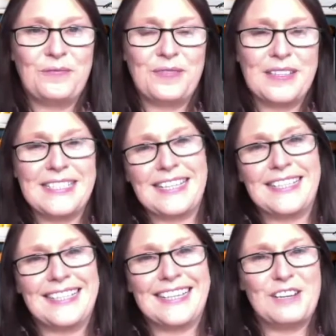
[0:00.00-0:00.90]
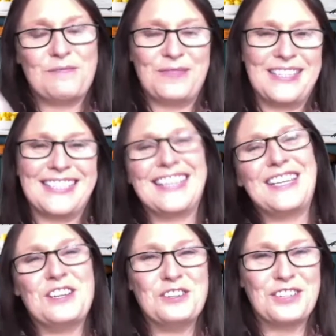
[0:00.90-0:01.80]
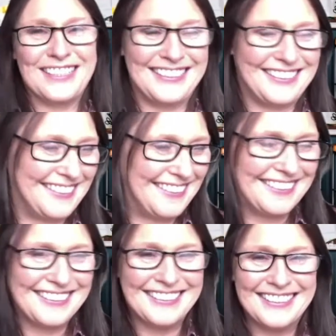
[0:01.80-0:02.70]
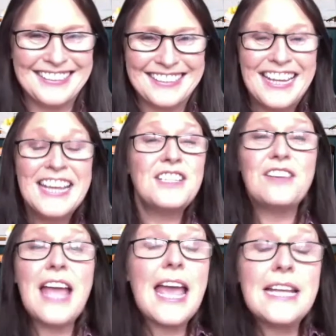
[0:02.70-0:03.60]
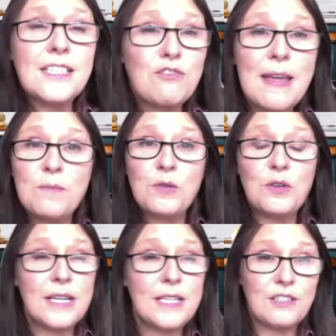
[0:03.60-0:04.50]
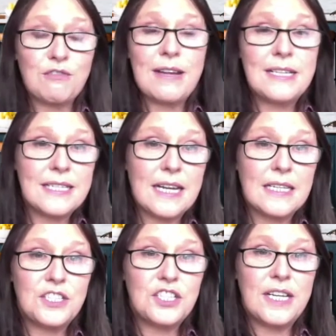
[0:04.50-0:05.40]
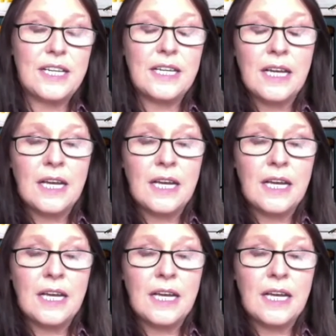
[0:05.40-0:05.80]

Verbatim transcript: It's like, get out, sing your hook. So yeah, it's a great book. It's a great analogy.